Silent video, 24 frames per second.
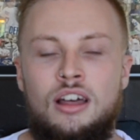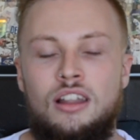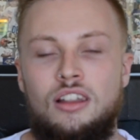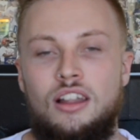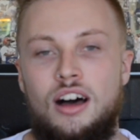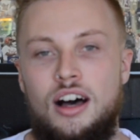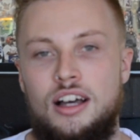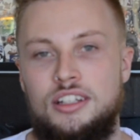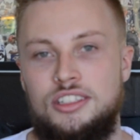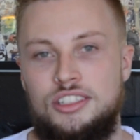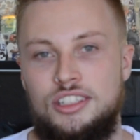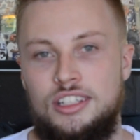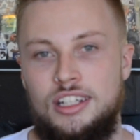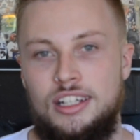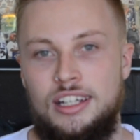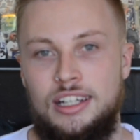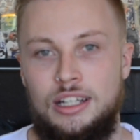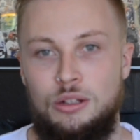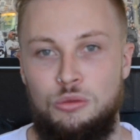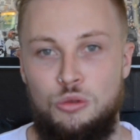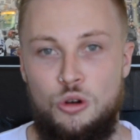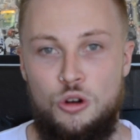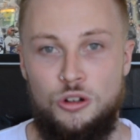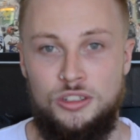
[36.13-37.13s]
Last year
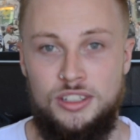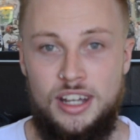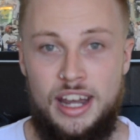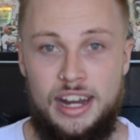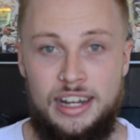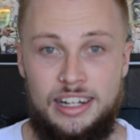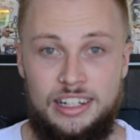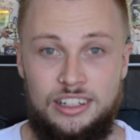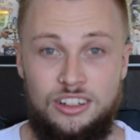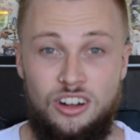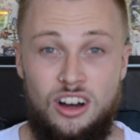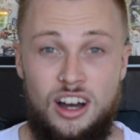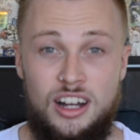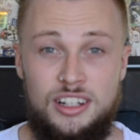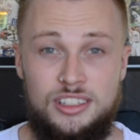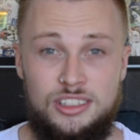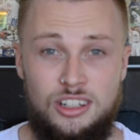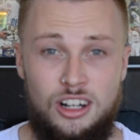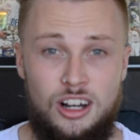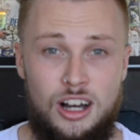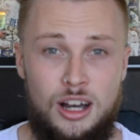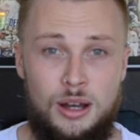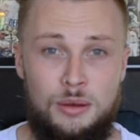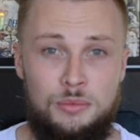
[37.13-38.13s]
he walked 89
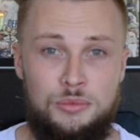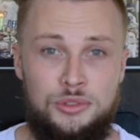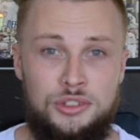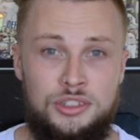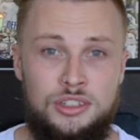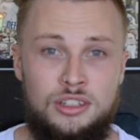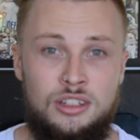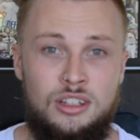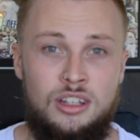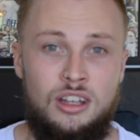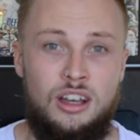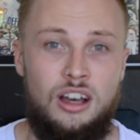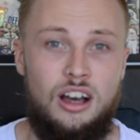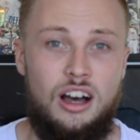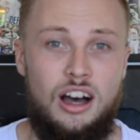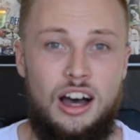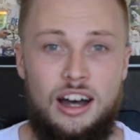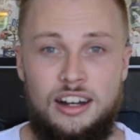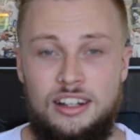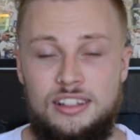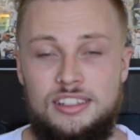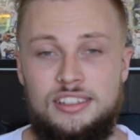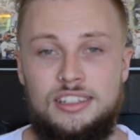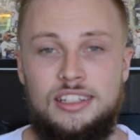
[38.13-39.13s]
times.
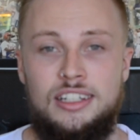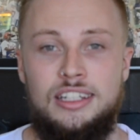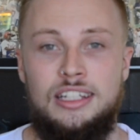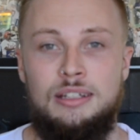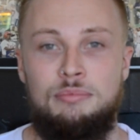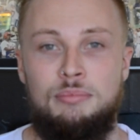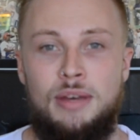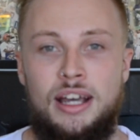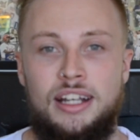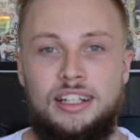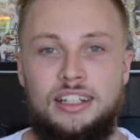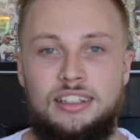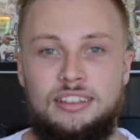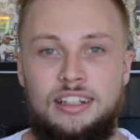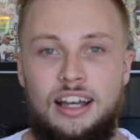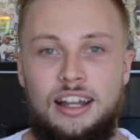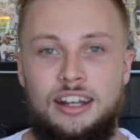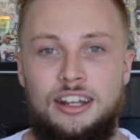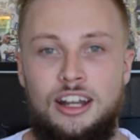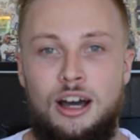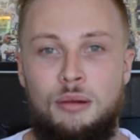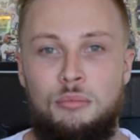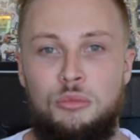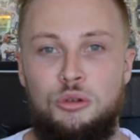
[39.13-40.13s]
I don't see him making
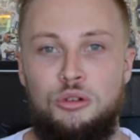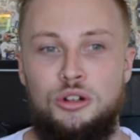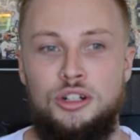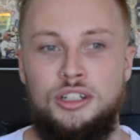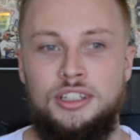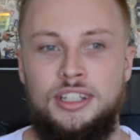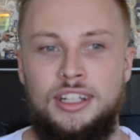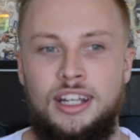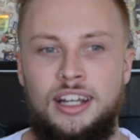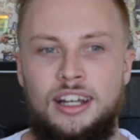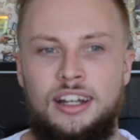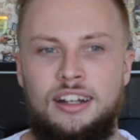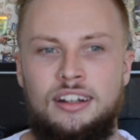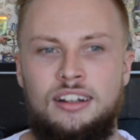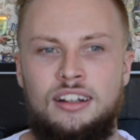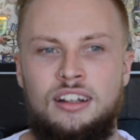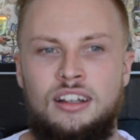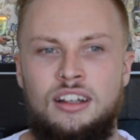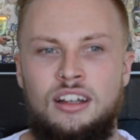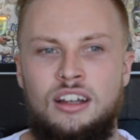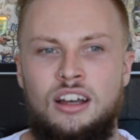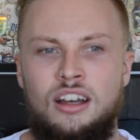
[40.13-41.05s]
that number again.